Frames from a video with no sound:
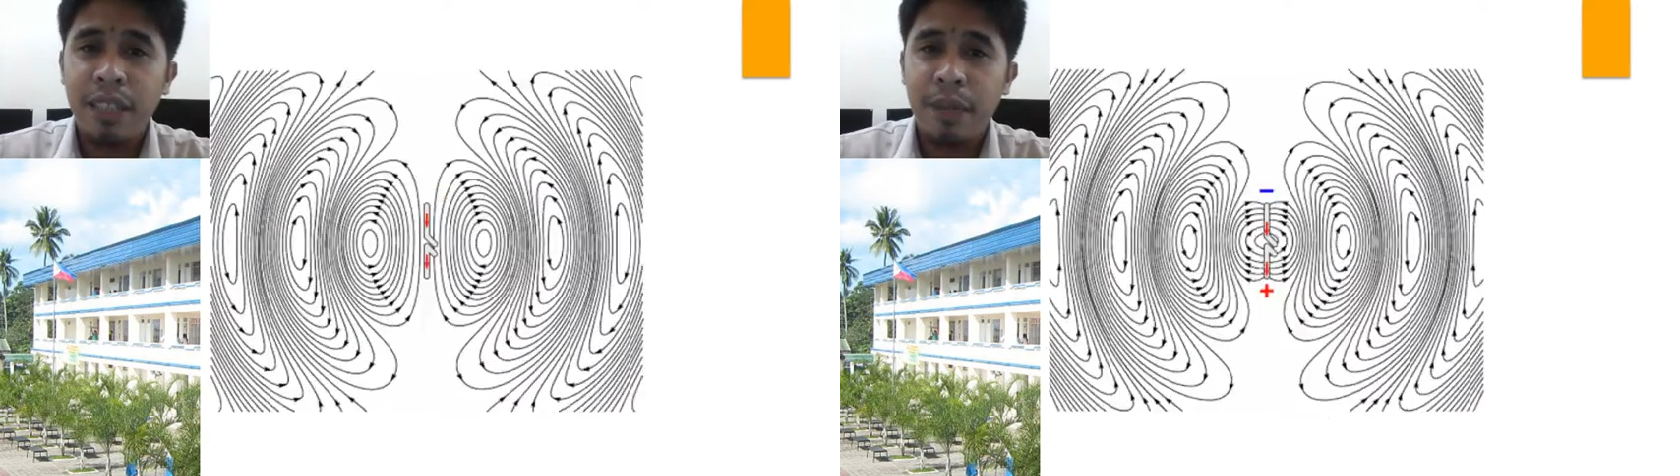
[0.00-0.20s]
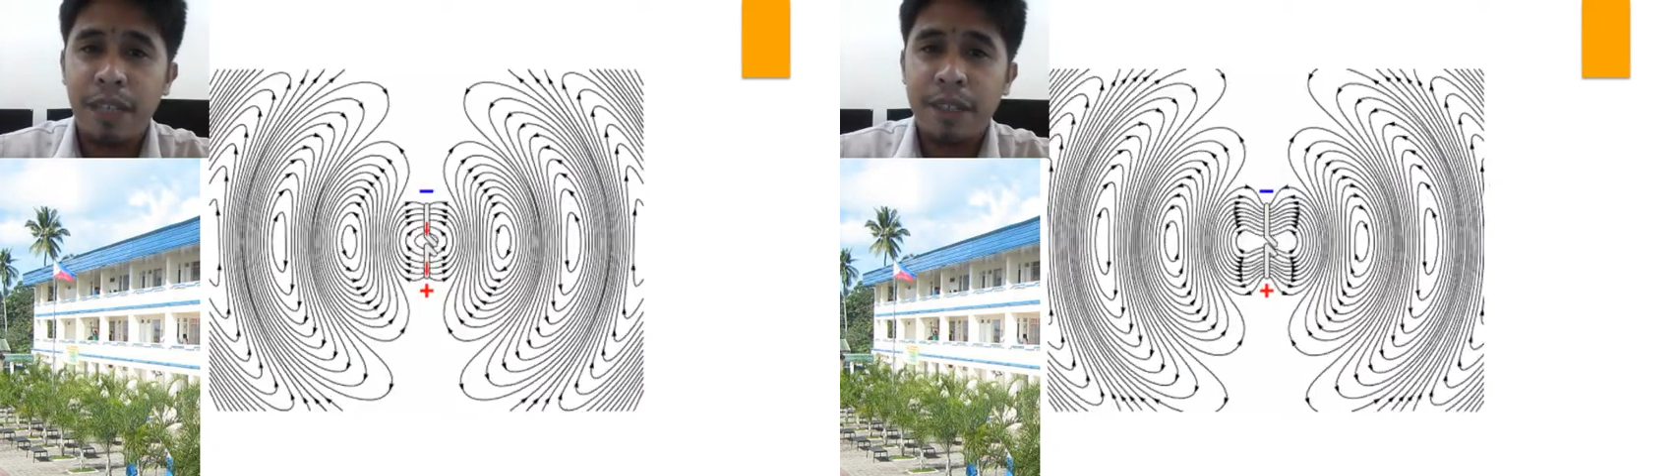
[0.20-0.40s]

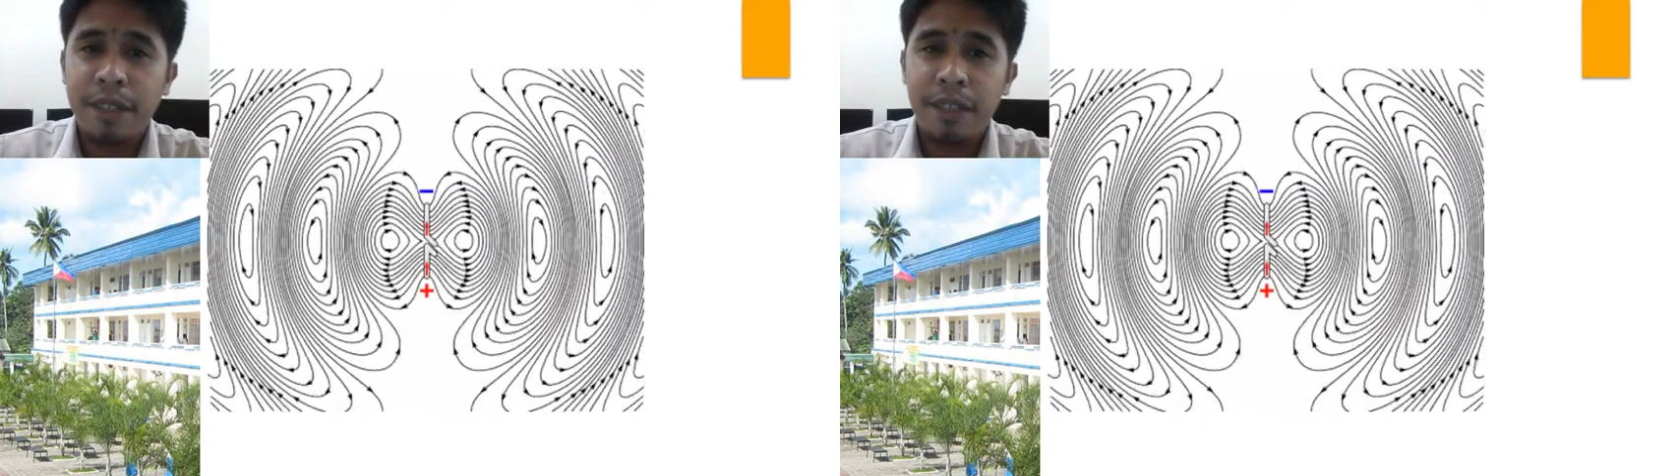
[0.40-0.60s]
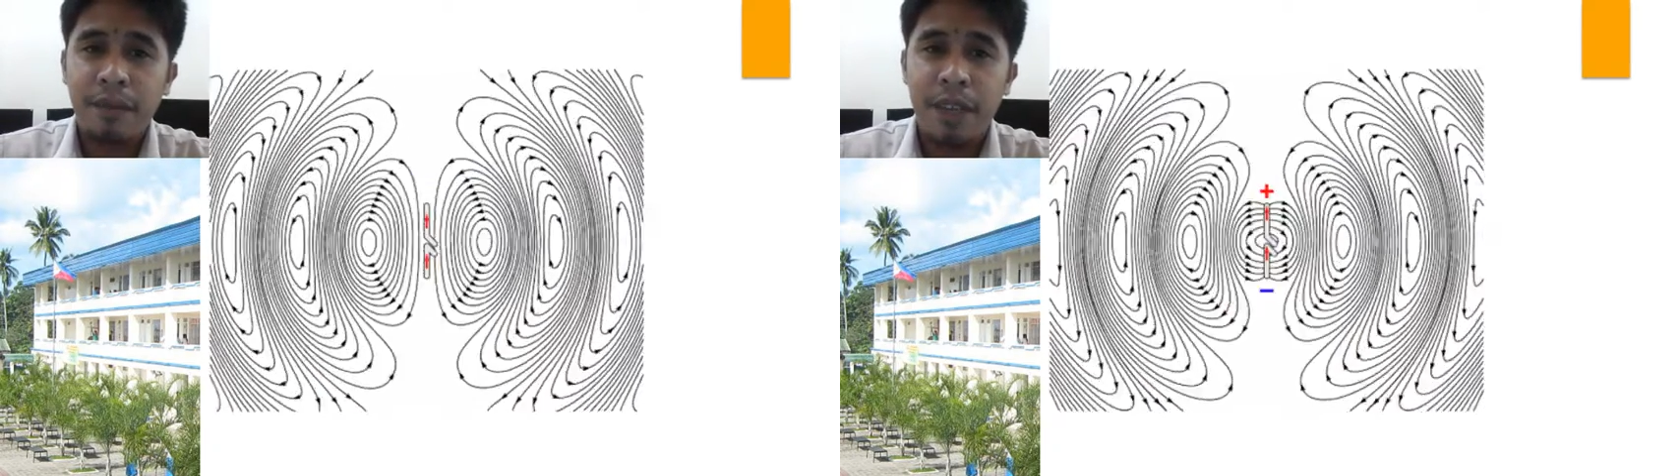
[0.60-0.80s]
waves
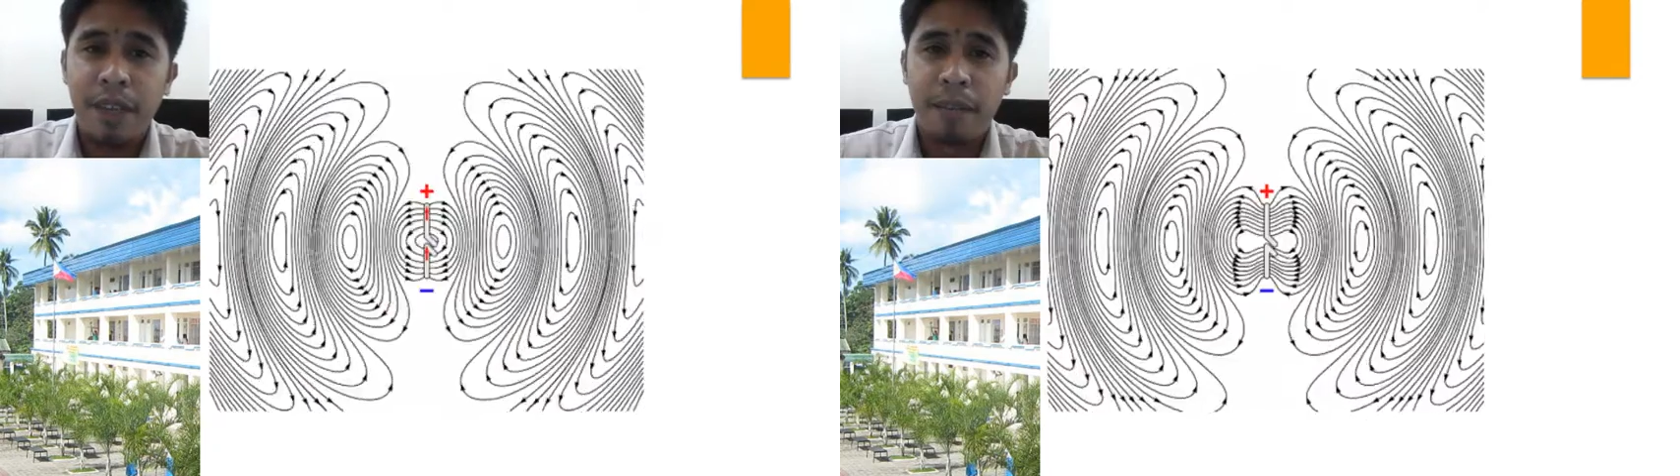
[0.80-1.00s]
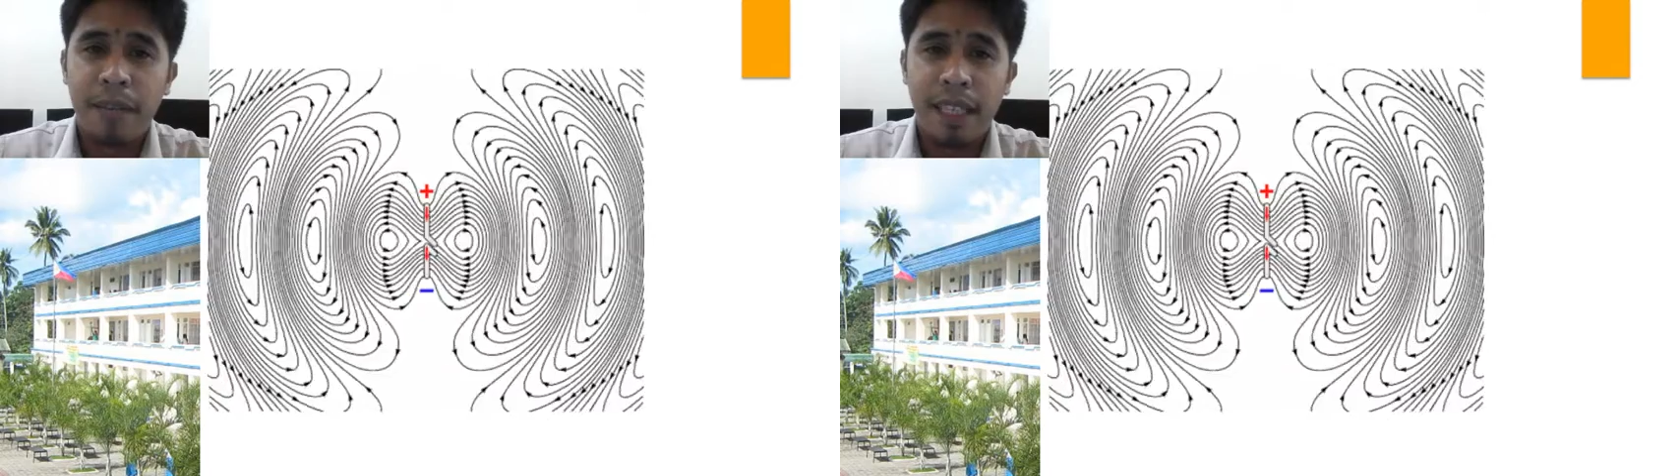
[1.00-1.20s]

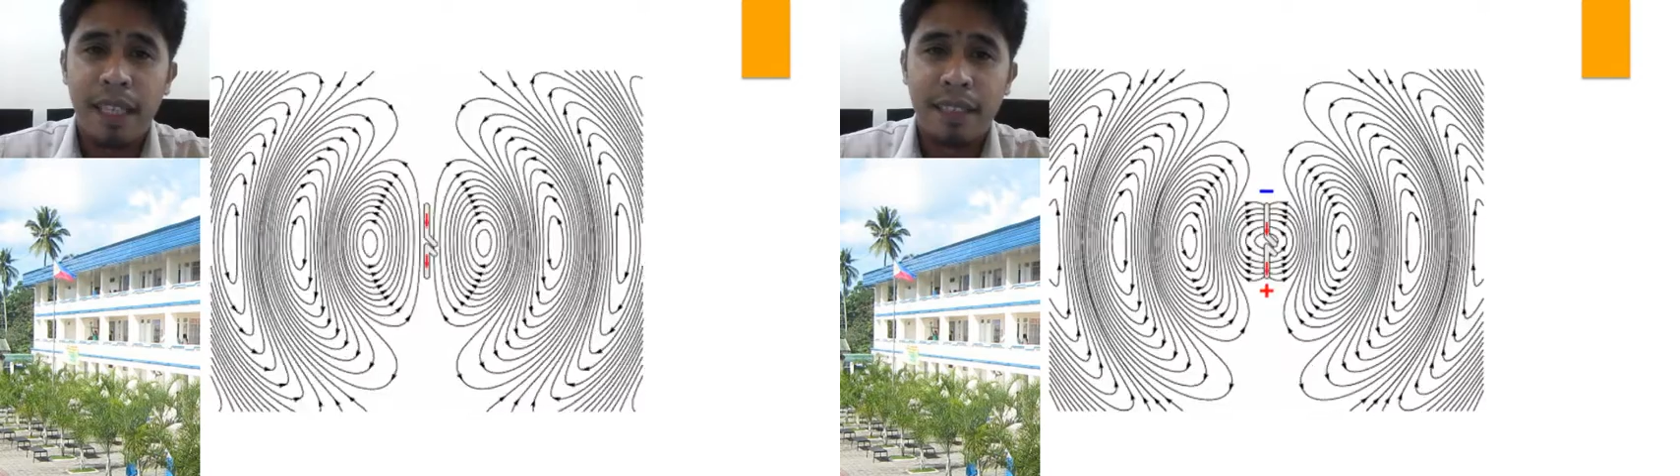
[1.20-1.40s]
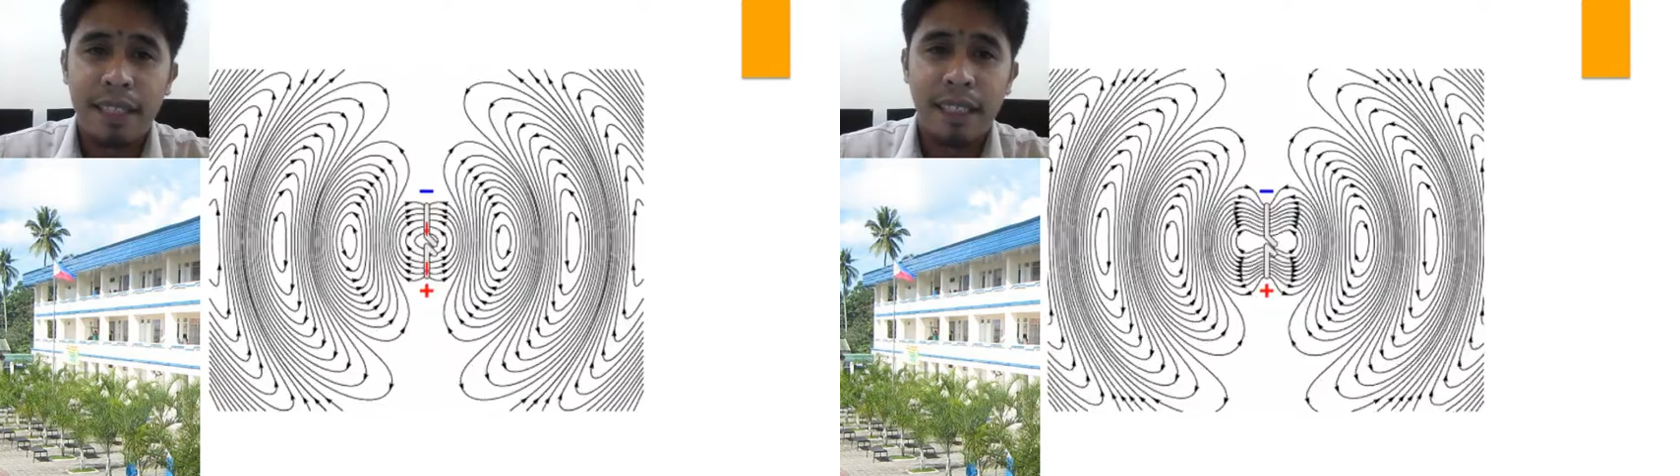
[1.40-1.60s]
from an
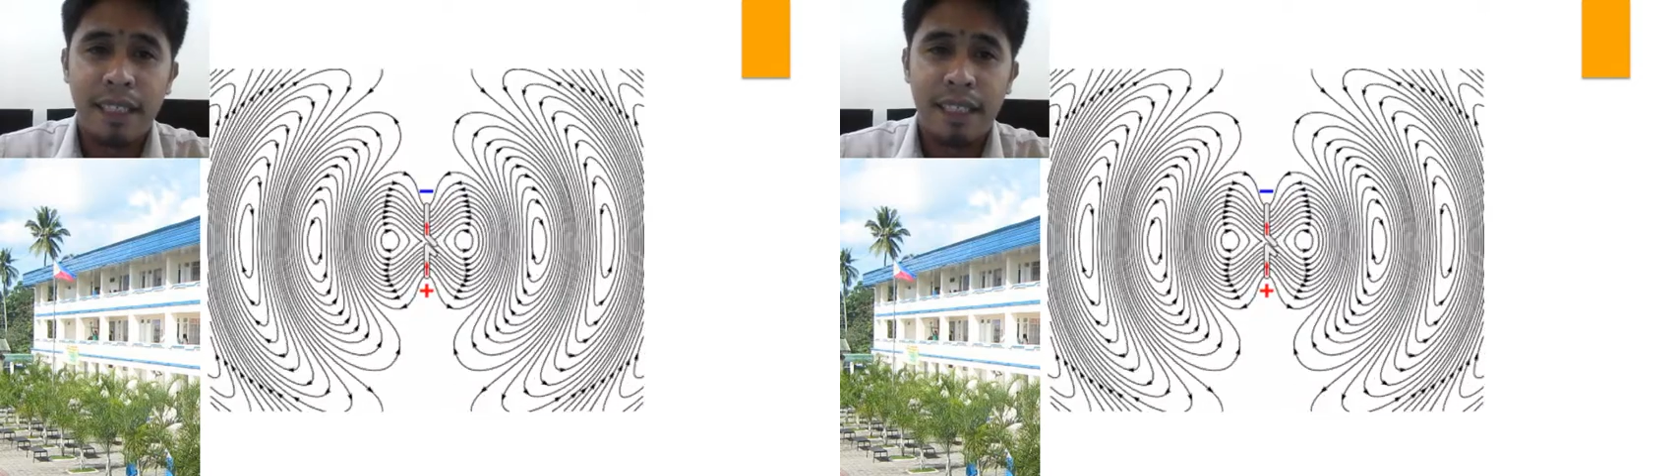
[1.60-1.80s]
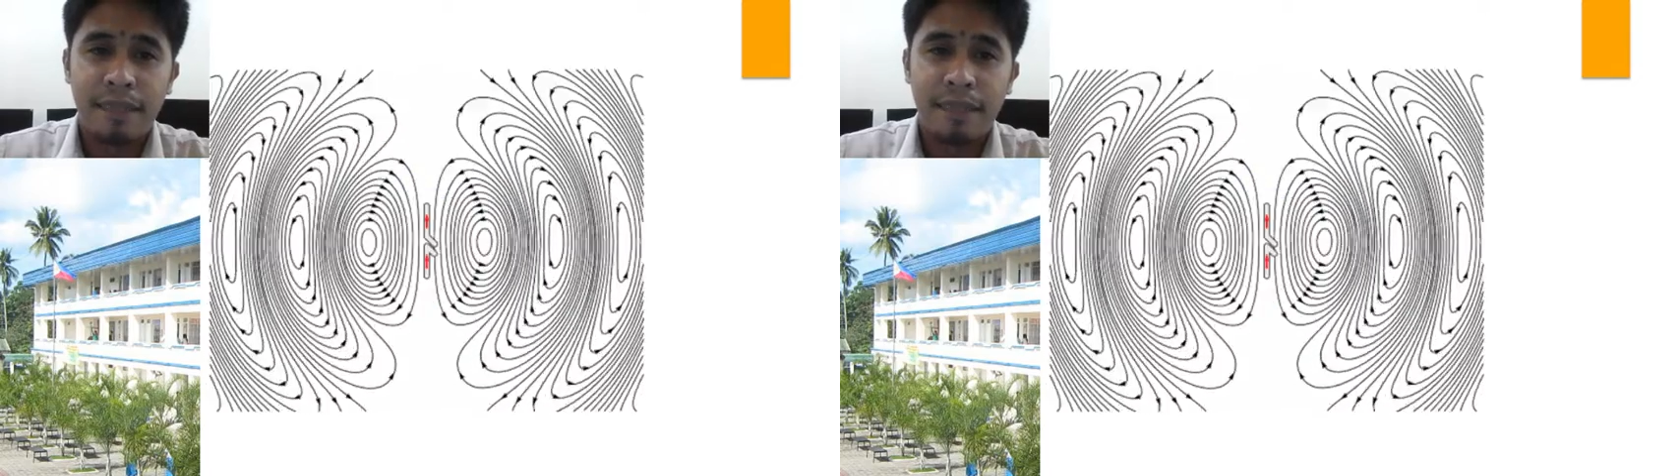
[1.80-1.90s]
antenna.